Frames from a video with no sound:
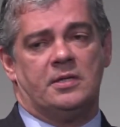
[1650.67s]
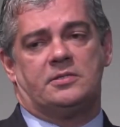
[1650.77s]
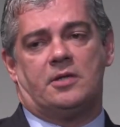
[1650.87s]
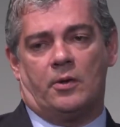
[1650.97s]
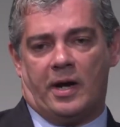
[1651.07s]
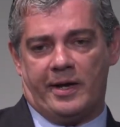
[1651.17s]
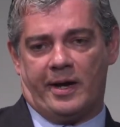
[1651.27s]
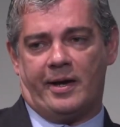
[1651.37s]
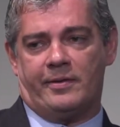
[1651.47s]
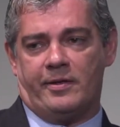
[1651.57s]
So,
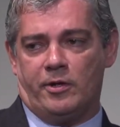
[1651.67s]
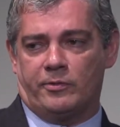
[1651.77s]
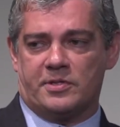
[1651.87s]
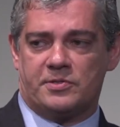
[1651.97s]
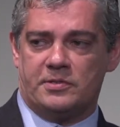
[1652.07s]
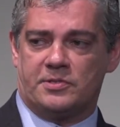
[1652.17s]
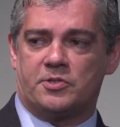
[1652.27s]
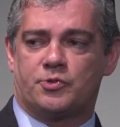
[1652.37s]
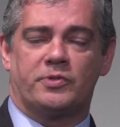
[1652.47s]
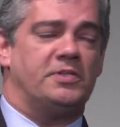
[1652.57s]
there's a
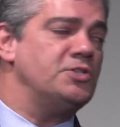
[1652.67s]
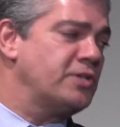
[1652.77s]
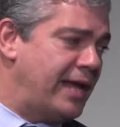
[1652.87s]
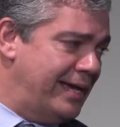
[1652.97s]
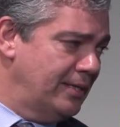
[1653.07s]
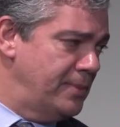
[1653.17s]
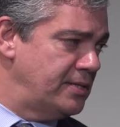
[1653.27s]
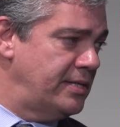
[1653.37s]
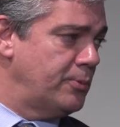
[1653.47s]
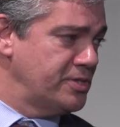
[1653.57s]
strategic
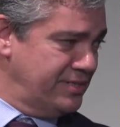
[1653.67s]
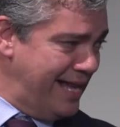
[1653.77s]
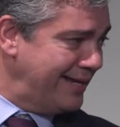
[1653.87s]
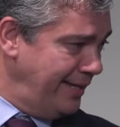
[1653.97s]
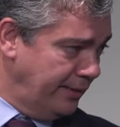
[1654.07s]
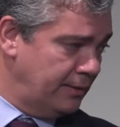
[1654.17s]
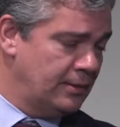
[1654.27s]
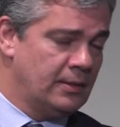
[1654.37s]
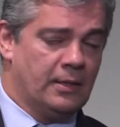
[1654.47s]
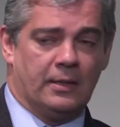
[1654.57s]
element that was lacking
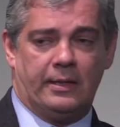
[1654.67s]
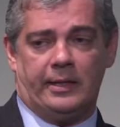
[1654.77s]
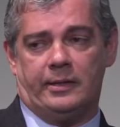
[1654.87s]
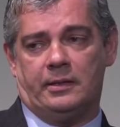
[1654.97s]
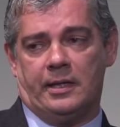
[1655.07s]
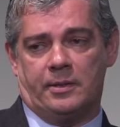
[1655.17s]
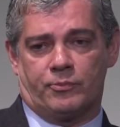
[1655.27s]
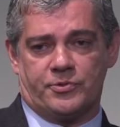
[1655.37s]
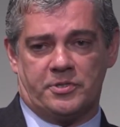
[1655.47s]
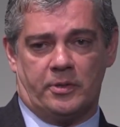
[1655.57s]
in
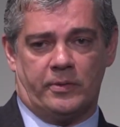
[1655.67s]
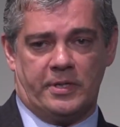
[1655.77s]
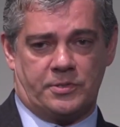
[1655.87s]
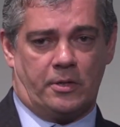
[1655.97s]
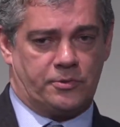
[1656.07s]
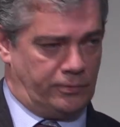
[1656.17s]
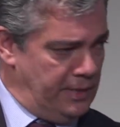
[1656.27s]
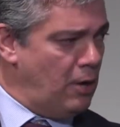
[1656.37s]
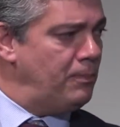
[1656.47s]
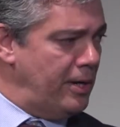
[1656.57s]
Brazil is also
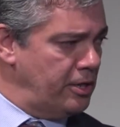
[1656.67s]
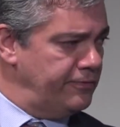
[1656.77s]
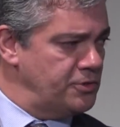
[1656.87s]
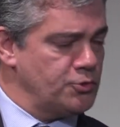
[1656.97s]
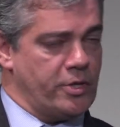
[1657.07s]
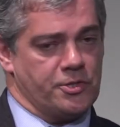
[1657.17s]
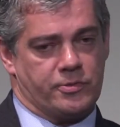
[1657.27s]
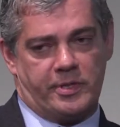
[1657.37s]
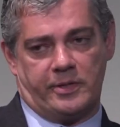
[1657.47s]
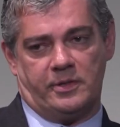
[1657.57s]
now part of the
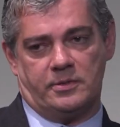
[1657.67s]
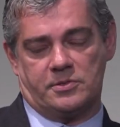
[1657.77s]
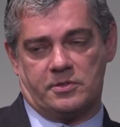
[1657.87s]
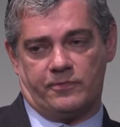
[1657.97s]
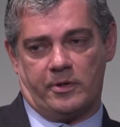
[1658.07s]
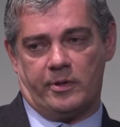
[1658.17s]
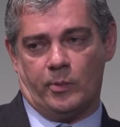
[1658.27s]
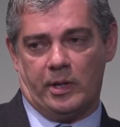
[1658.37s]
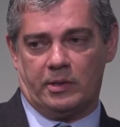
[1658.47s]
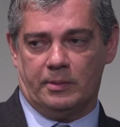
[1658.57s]
structure, and I think this is a very
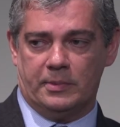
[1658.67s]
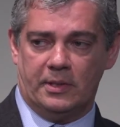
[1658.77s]
welcome